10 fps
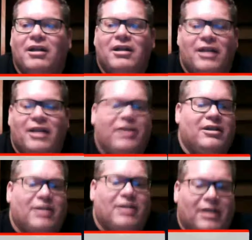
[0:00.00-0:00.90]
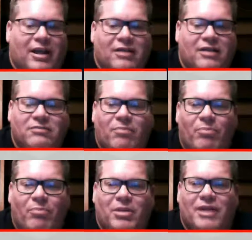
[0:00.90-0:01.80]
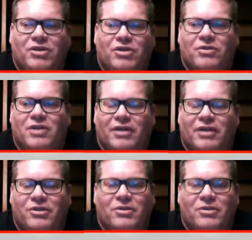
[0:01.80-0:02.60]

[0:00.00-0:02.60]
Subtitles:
They could have done that, but they chose not to.